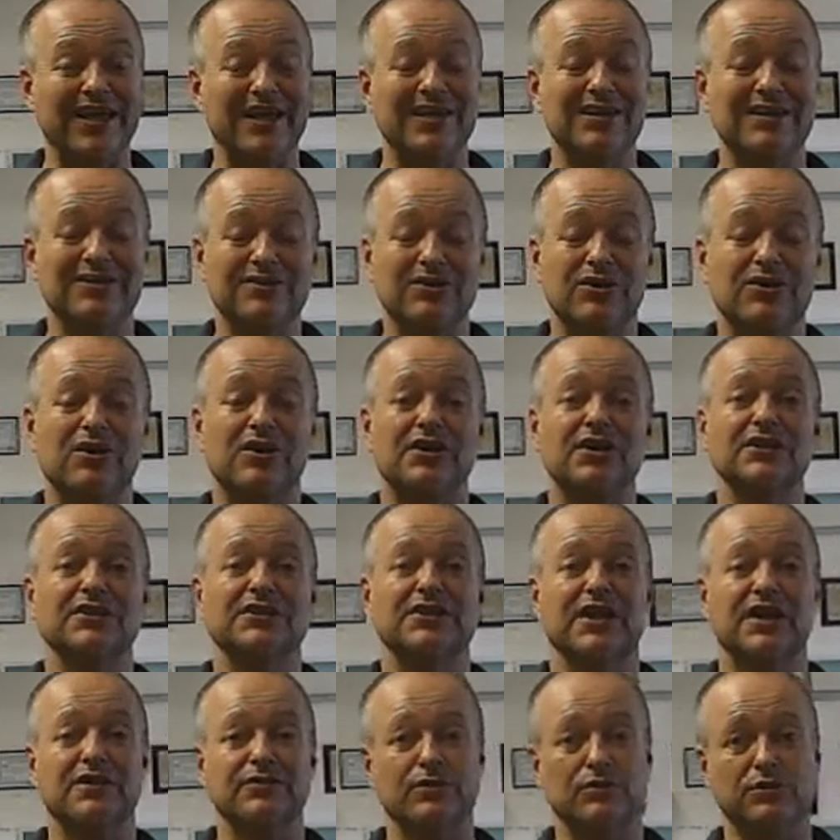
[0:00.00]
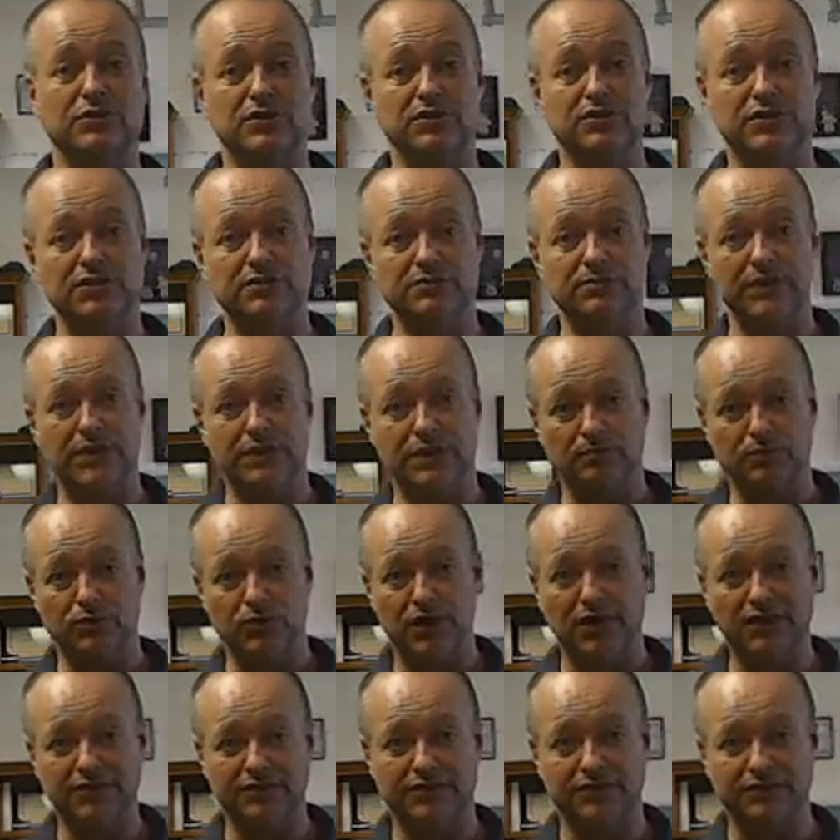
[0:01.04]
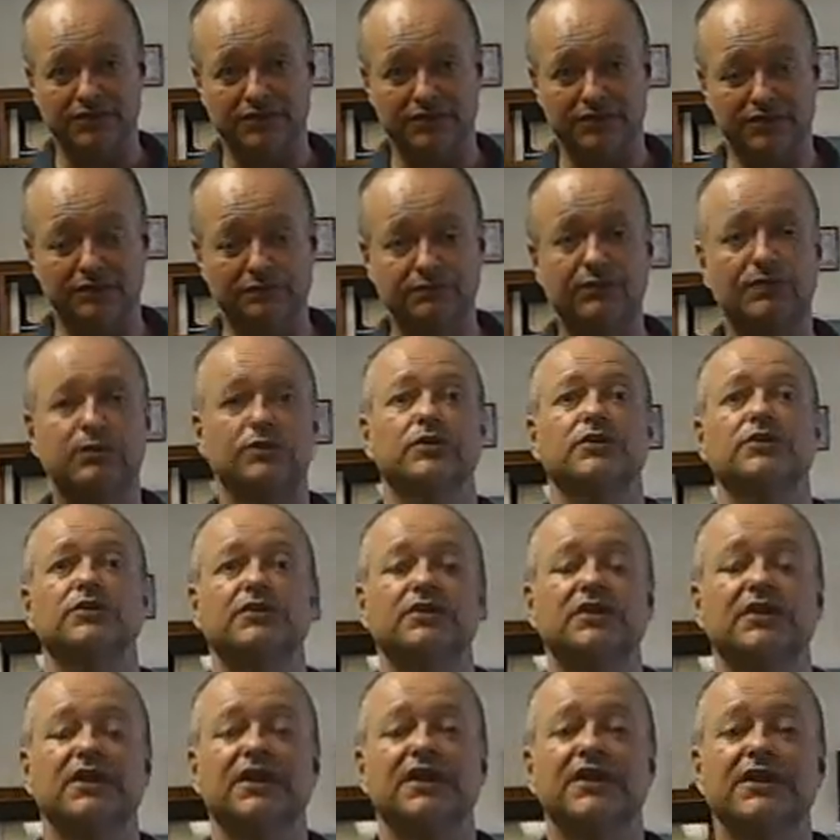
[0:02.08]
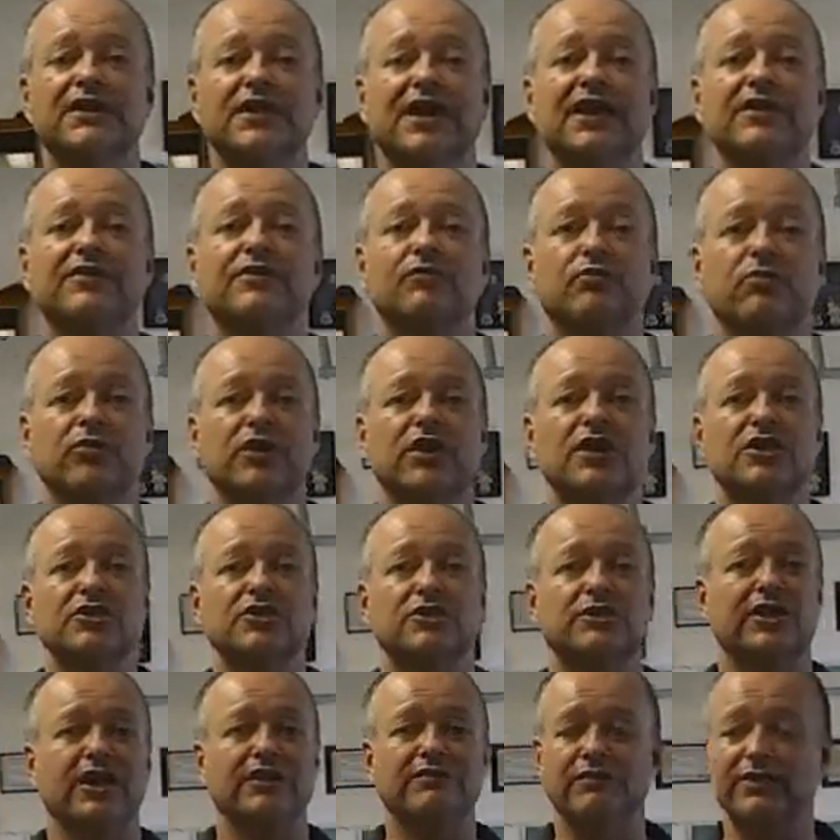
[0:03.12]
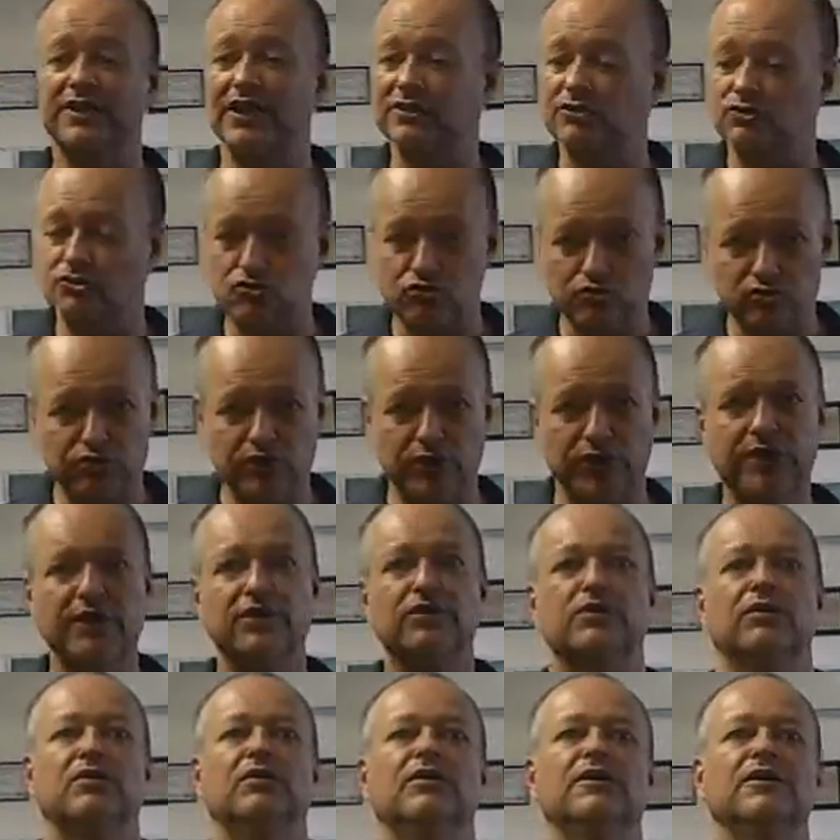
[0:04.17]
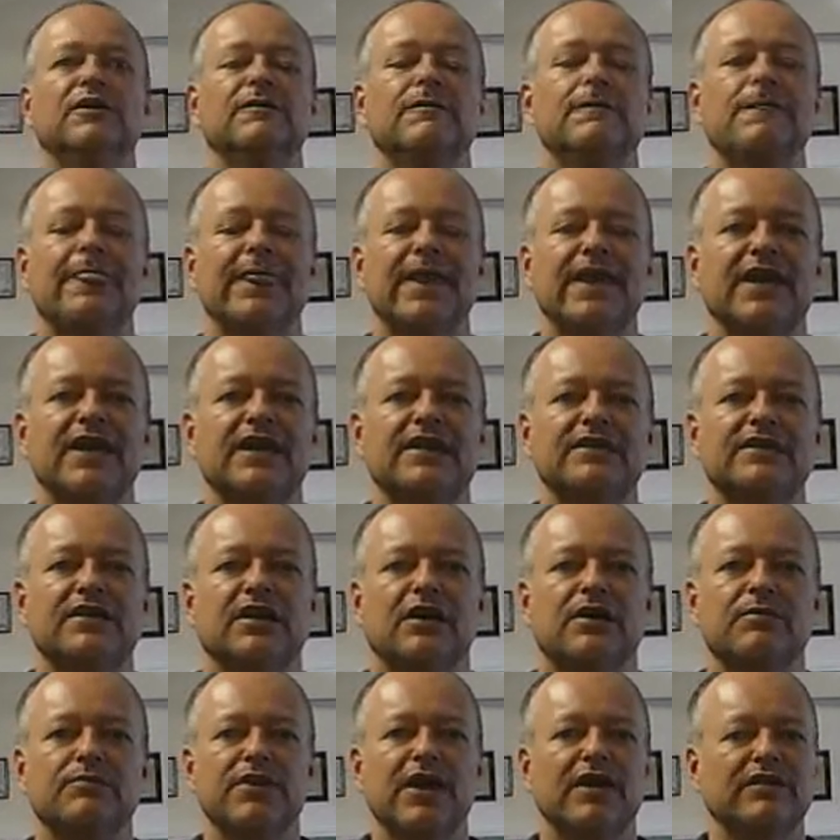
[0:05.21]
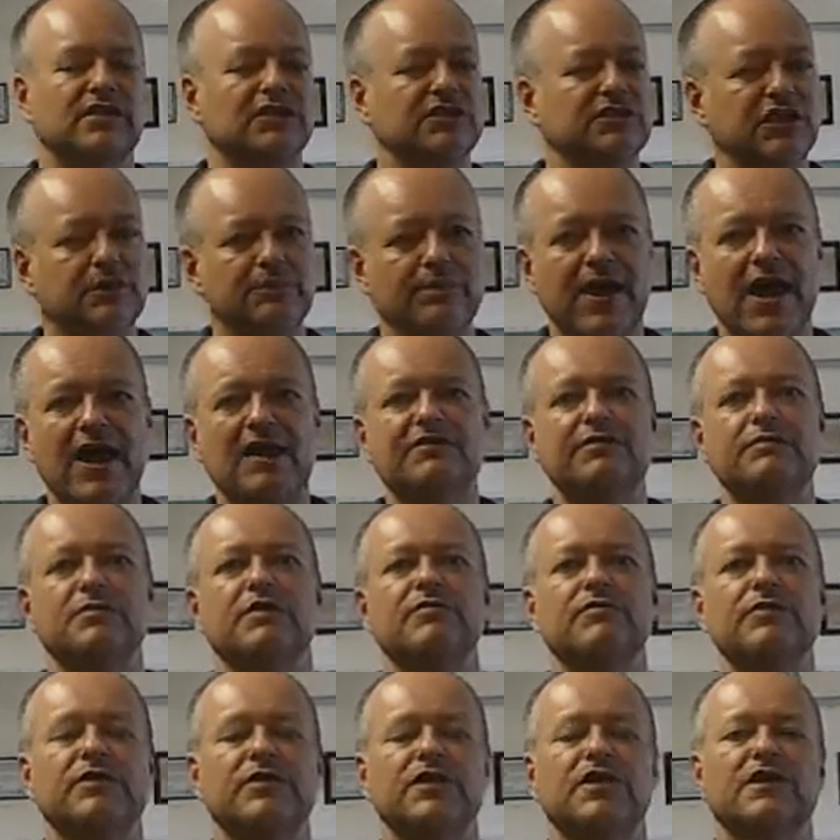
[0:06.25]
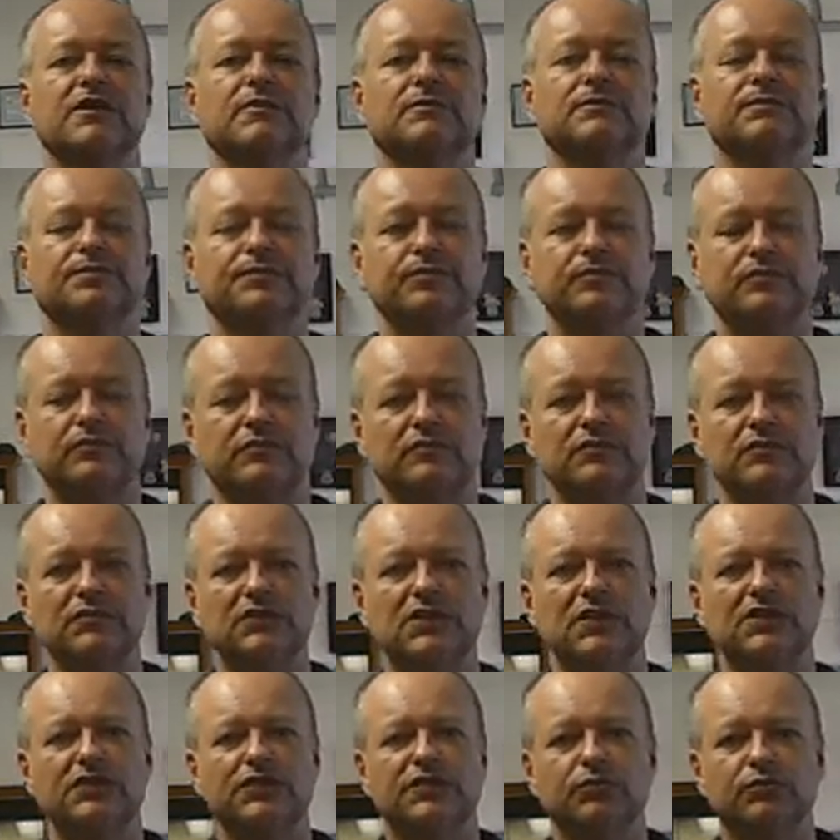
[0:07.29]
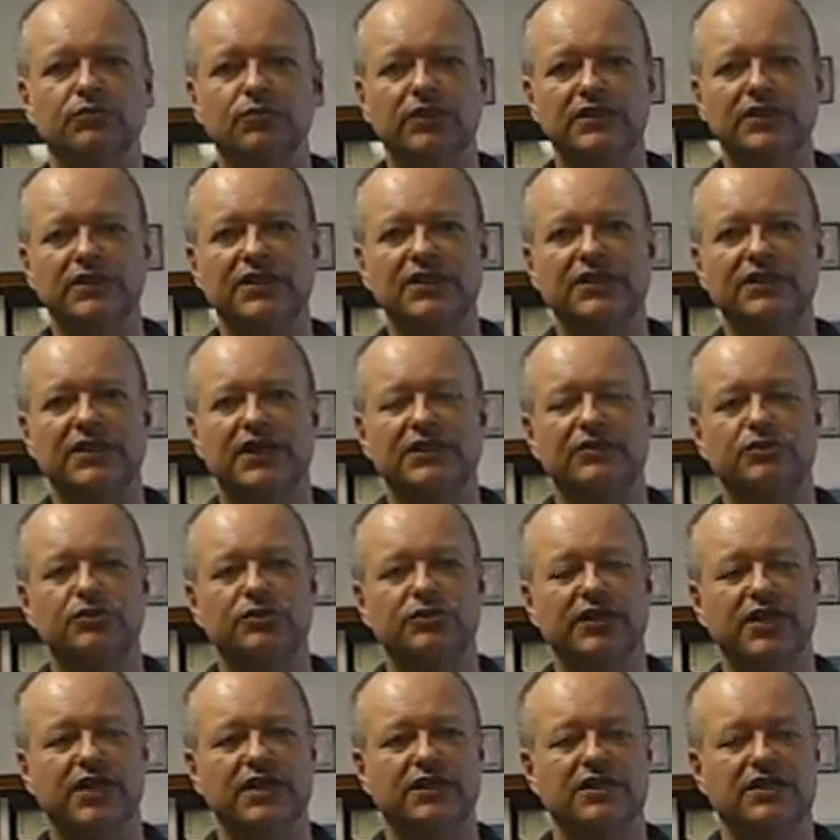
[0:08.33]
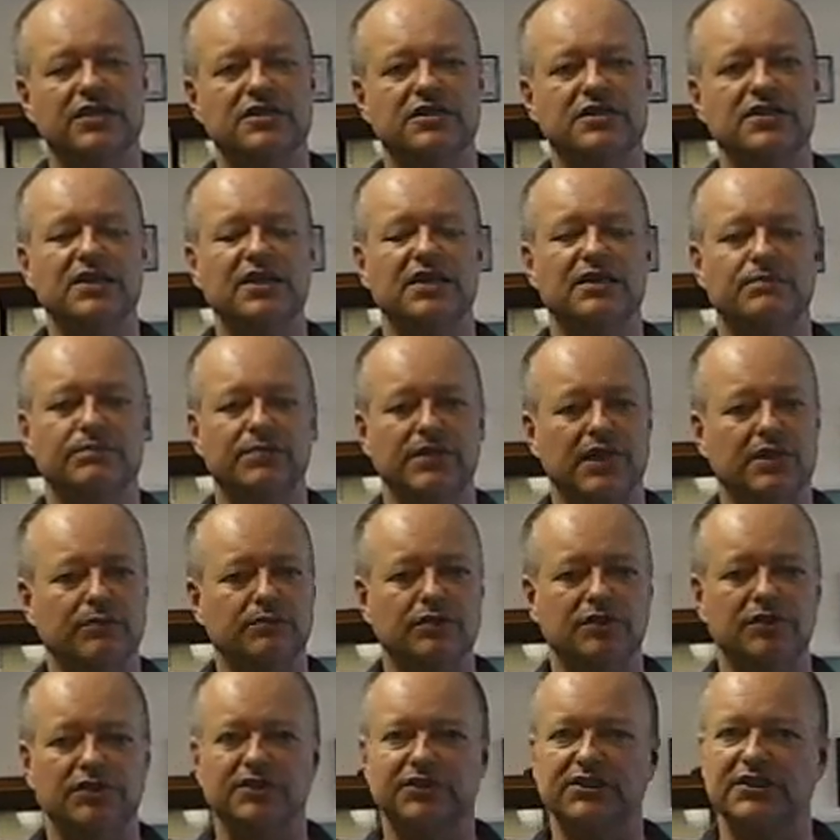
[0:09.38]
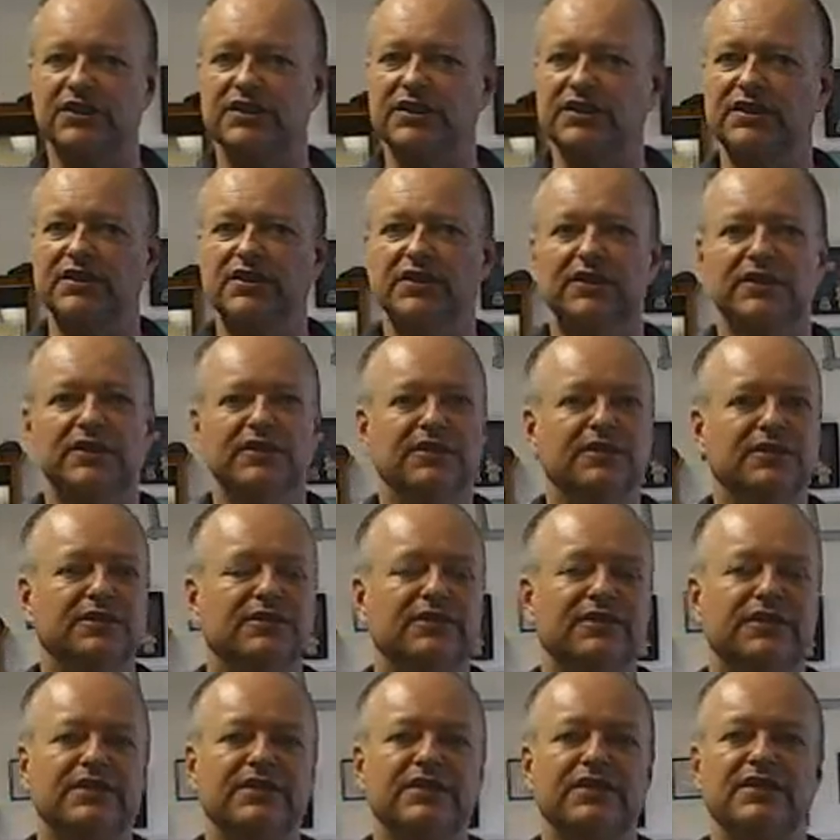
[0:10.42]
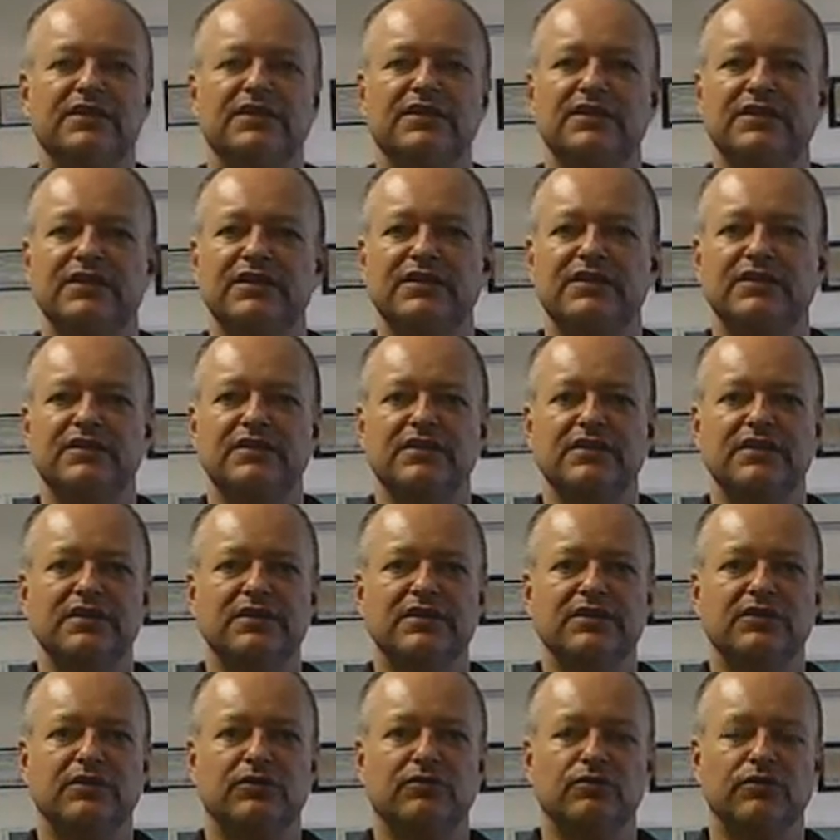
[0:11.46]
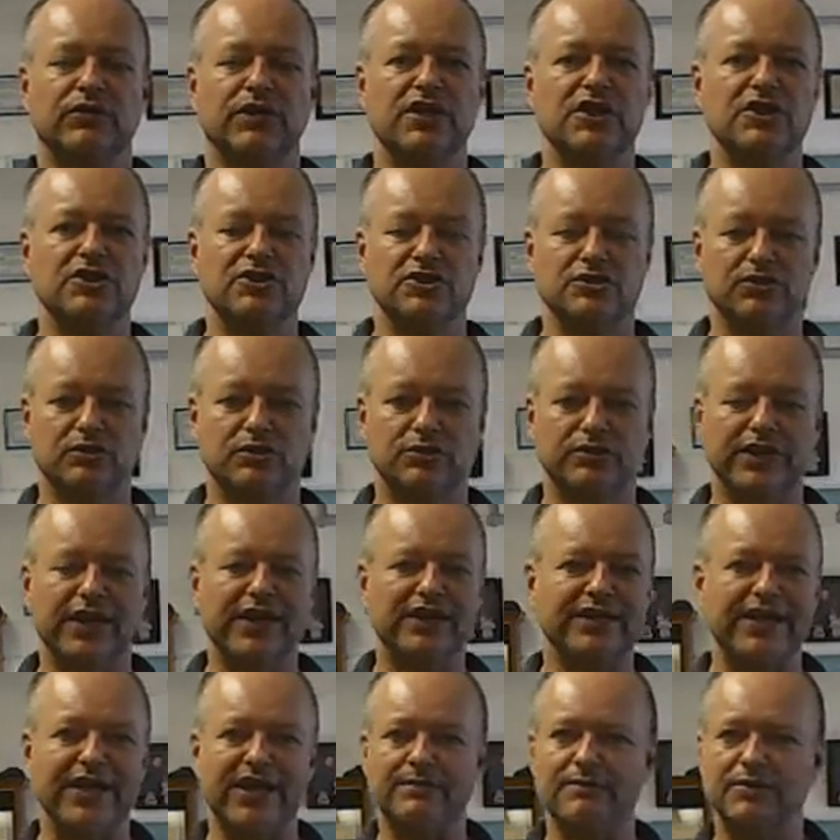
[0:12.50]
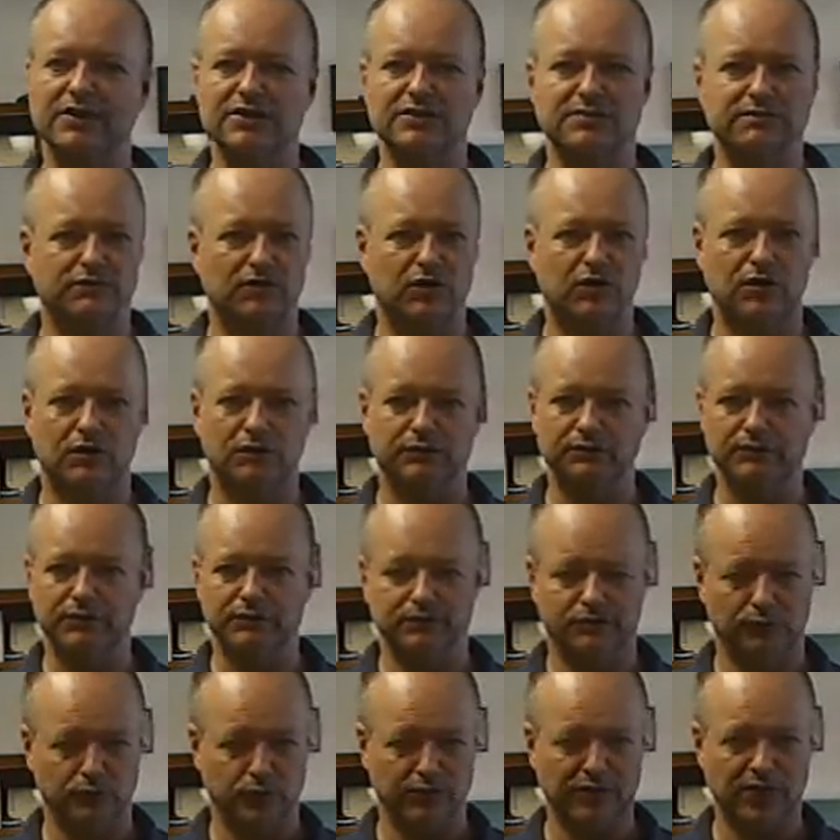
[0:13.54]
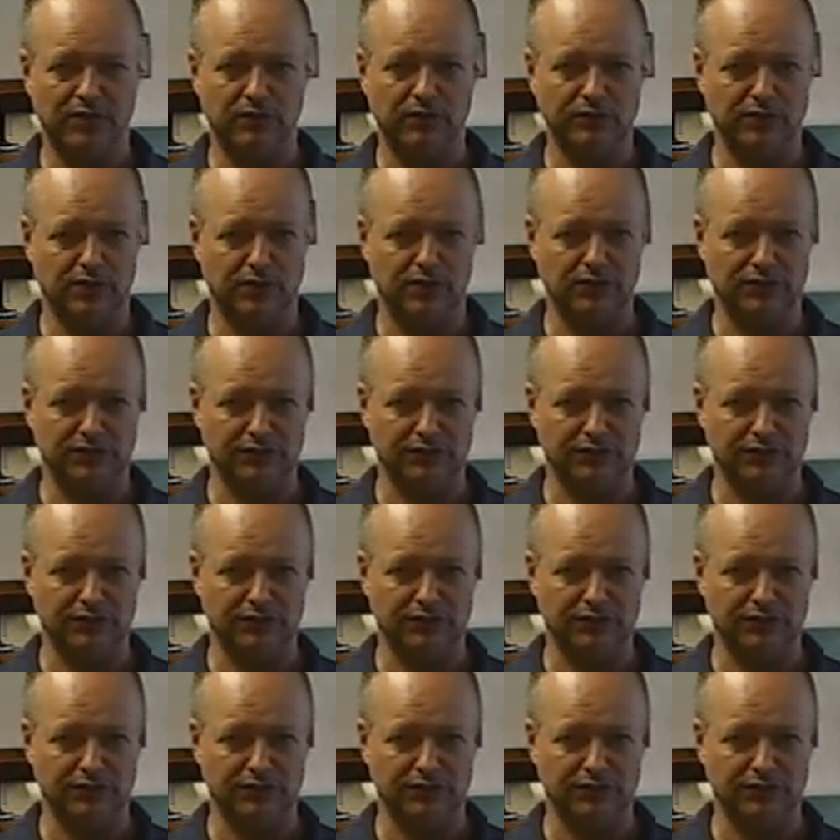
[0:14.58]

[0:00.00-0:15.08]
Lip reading: dogs, how the decision-making process is influenced at the relational level. That's critical. And you have to step back from everything to really understand and see it, be able to see the relational dynamics involved with how a dog's